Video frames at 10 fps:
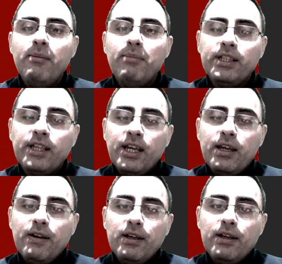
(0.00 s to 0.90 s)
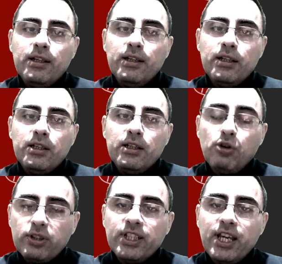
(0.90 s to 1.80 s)
But
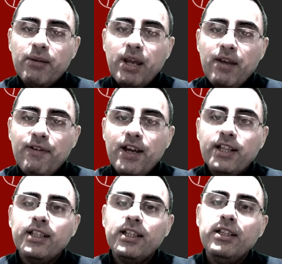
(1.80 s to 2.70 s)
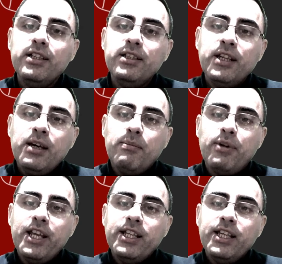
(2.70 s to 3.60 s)
short-term effect is
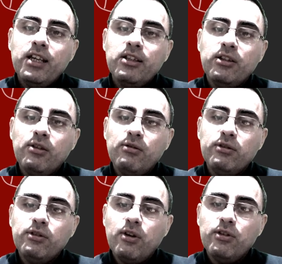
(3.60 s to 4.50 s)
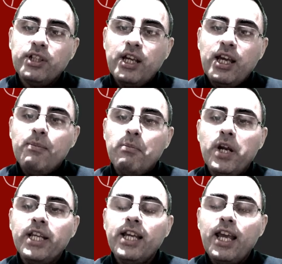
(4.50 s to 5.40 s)
brain has no glucose,
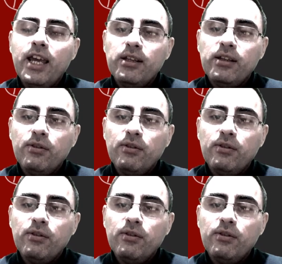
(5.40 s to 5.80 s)
brain has